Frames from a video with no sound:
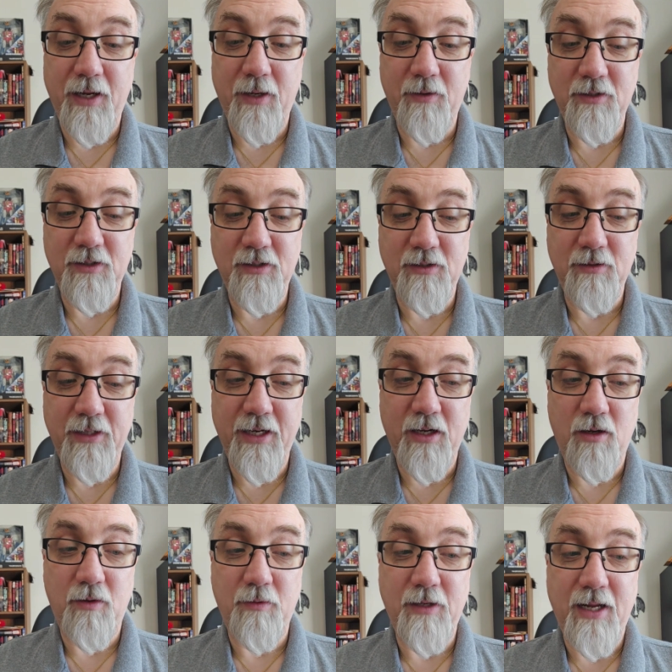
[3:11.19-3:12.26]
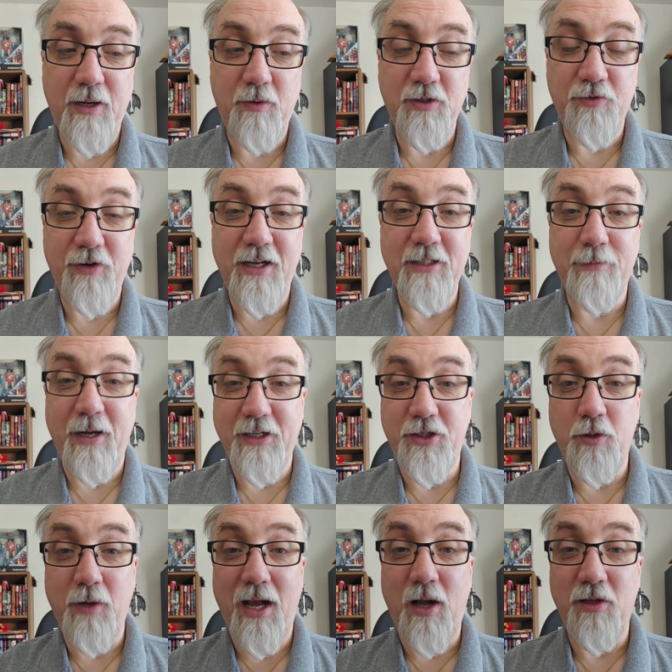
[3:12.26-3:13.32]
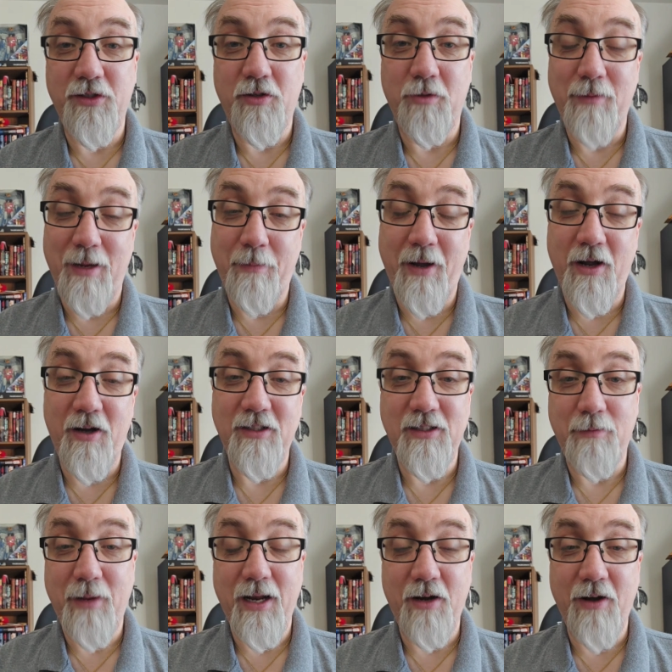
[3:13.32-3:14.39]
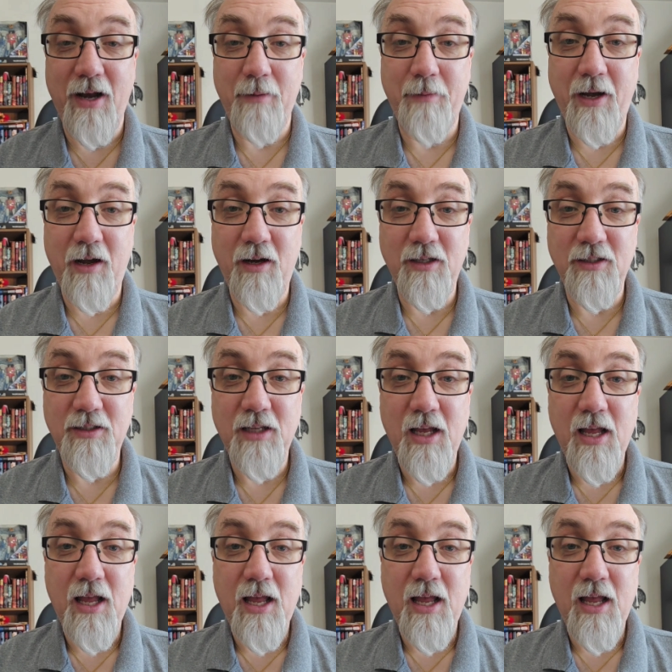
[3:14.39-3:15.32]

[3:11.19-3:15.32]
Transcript: I was, when I was raised by two households, my parents and my grandparents.